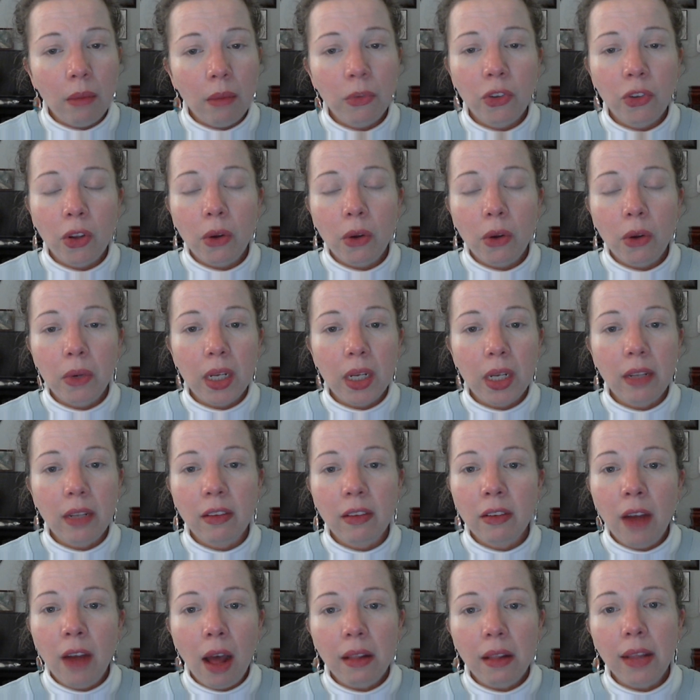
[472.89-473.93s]
So
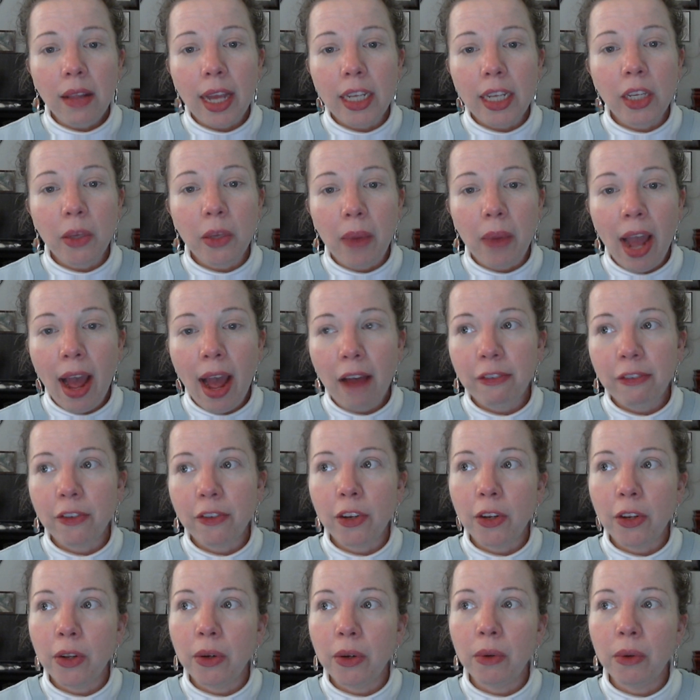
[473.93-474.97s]
it's not like you have
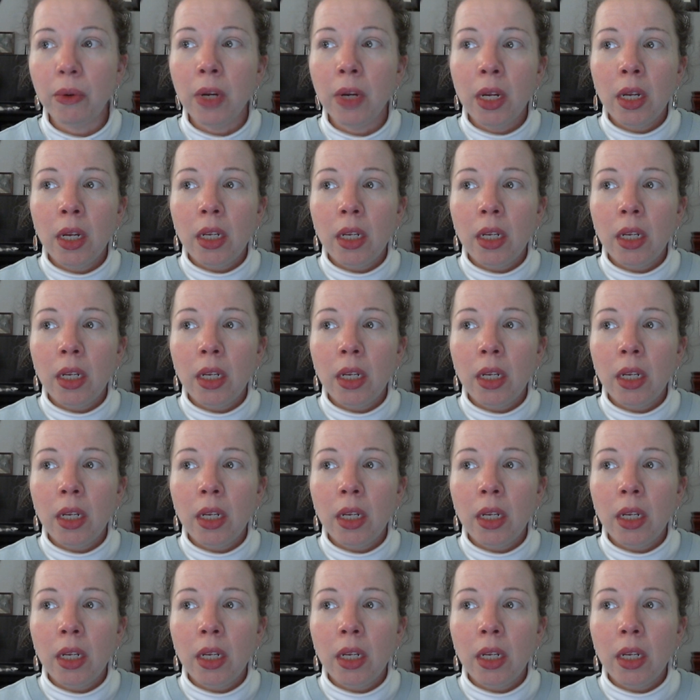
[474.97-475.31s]
to,